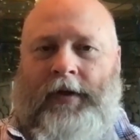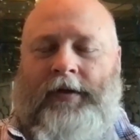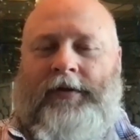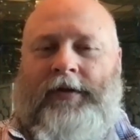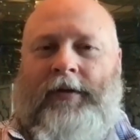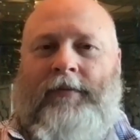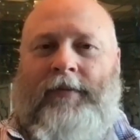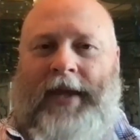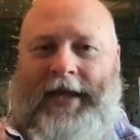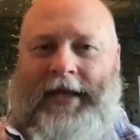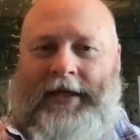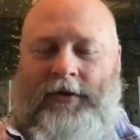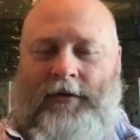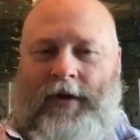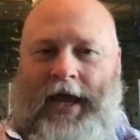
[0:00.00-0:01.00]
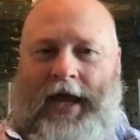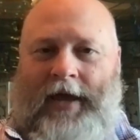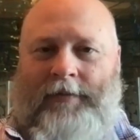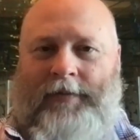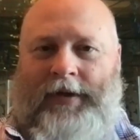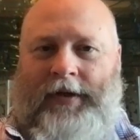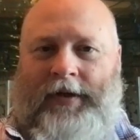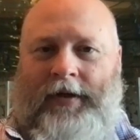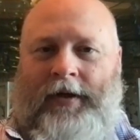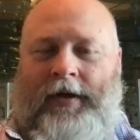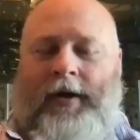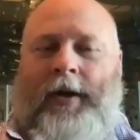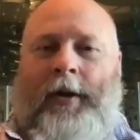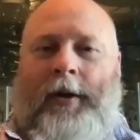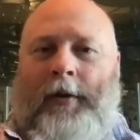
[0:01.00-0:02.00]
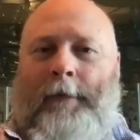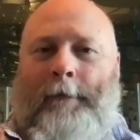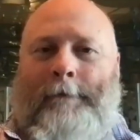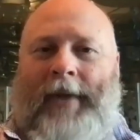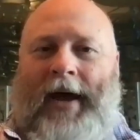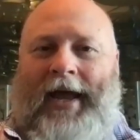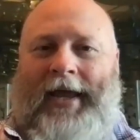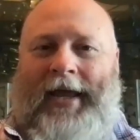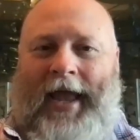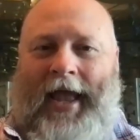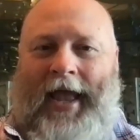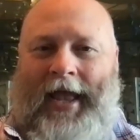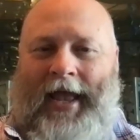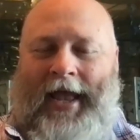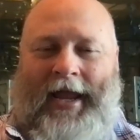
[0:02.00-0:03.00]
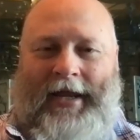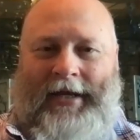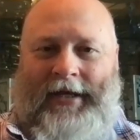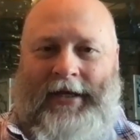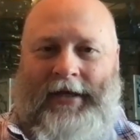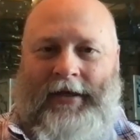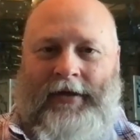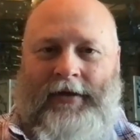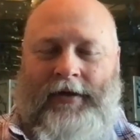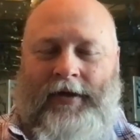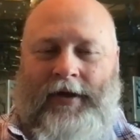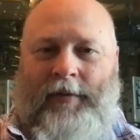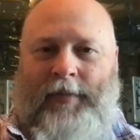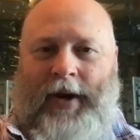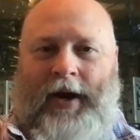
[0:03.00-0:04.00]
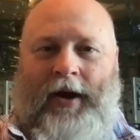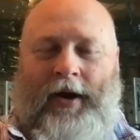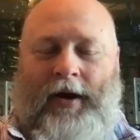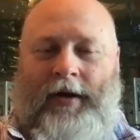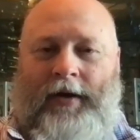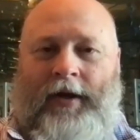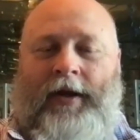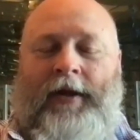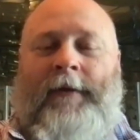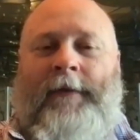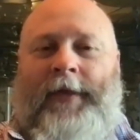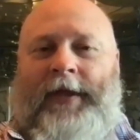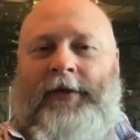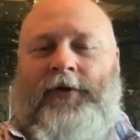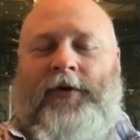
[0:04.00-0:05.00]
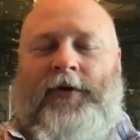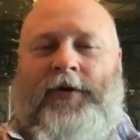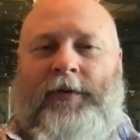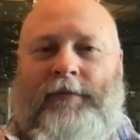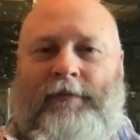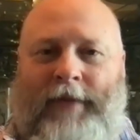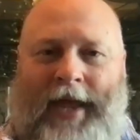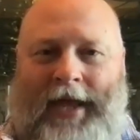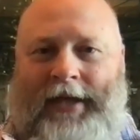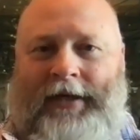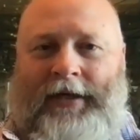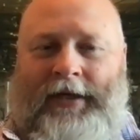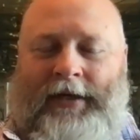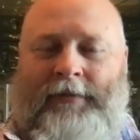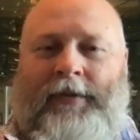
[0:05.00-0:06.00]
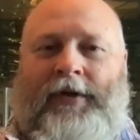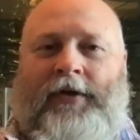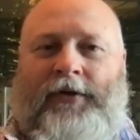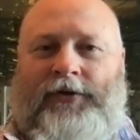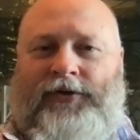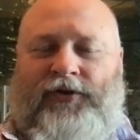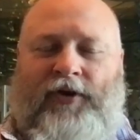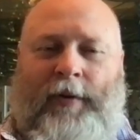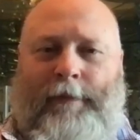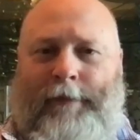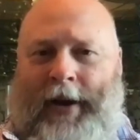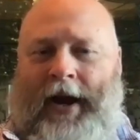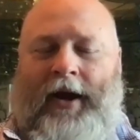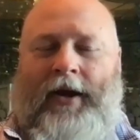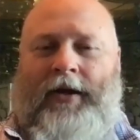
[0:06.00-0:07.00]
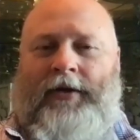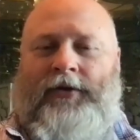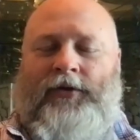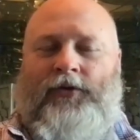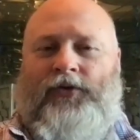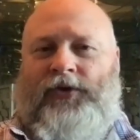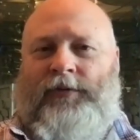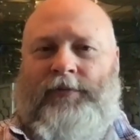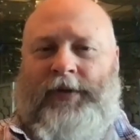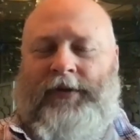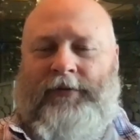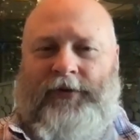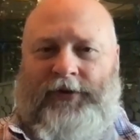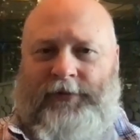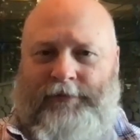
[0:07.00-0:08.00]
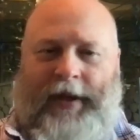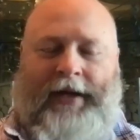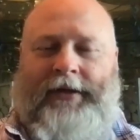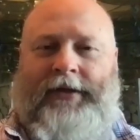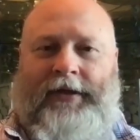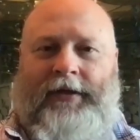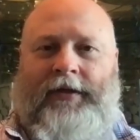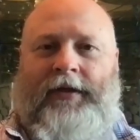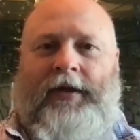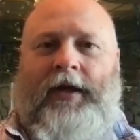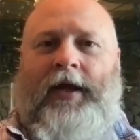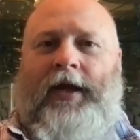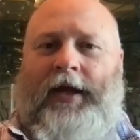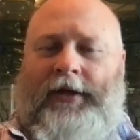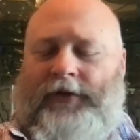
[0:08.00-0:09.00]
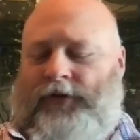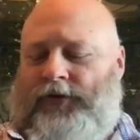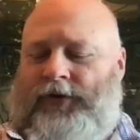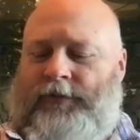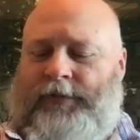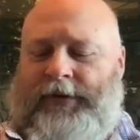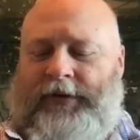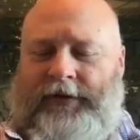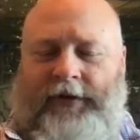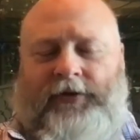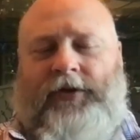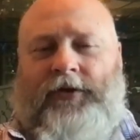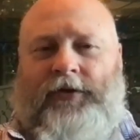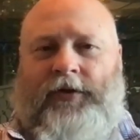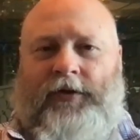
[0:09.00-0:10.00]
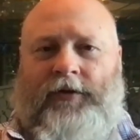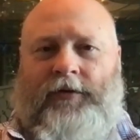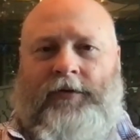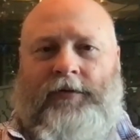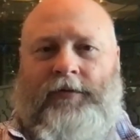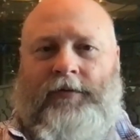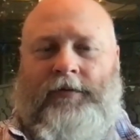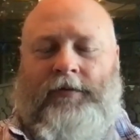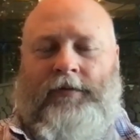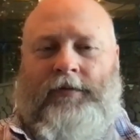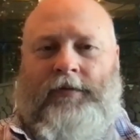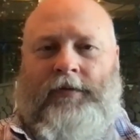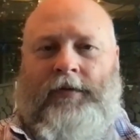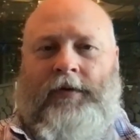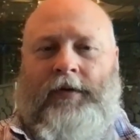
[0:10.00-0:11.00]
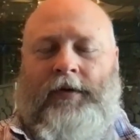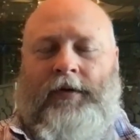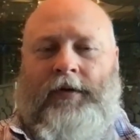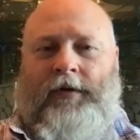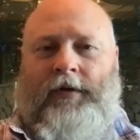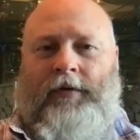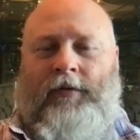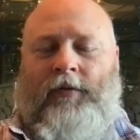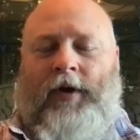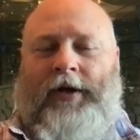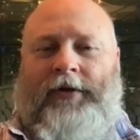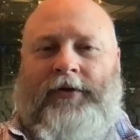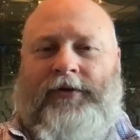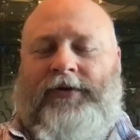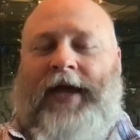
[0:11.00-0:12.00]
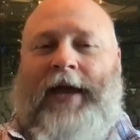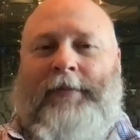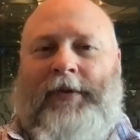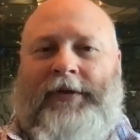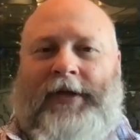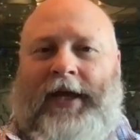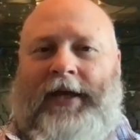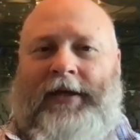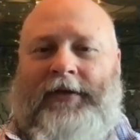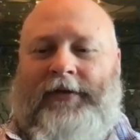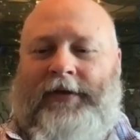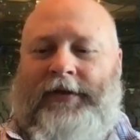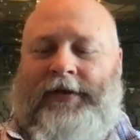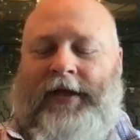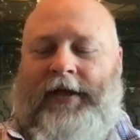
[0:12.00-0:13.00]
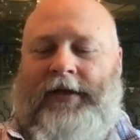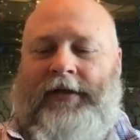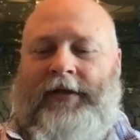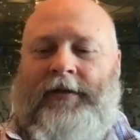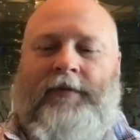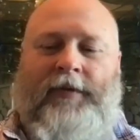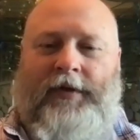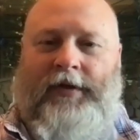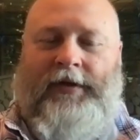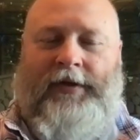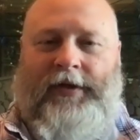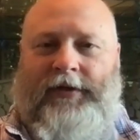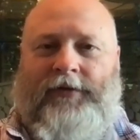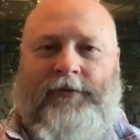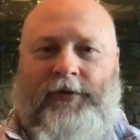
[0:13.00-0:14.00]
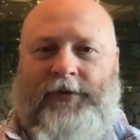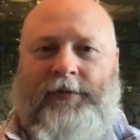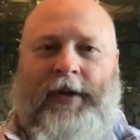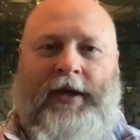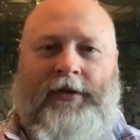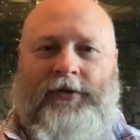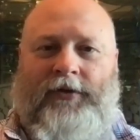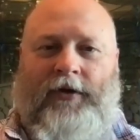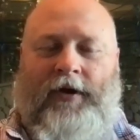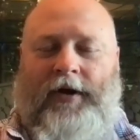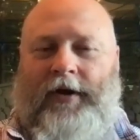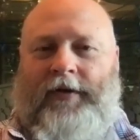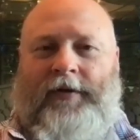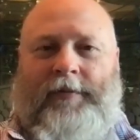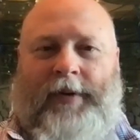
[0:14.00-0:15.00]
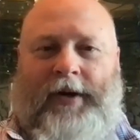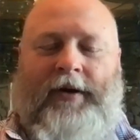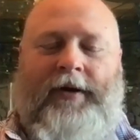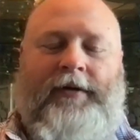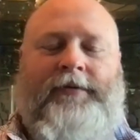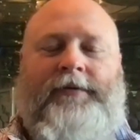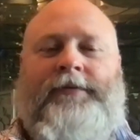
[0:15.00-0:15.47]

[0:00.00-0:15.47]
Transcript: to make you happy by hating a parent. Then you're demanding, because you're a parent, you should be respected and you should be listened to, while you're simultaneously telling them disrespect your other parent.